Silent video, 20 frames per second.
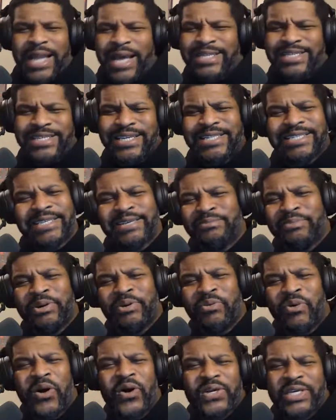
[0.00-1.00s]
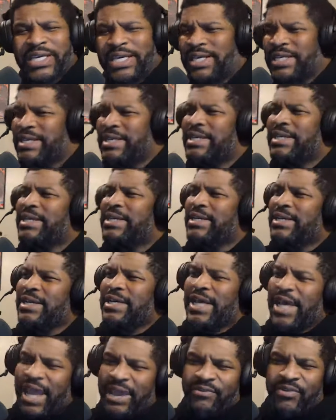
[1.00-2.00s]
not just in Milwaukee,
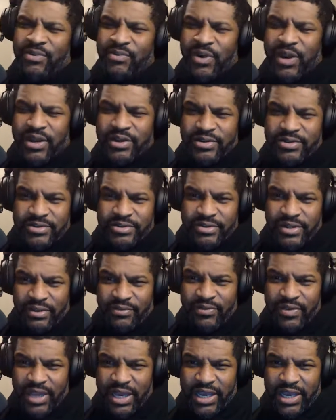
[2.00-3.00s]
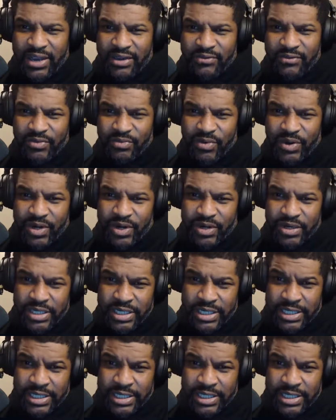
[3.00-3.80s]
everywhere. I feel like everywhere.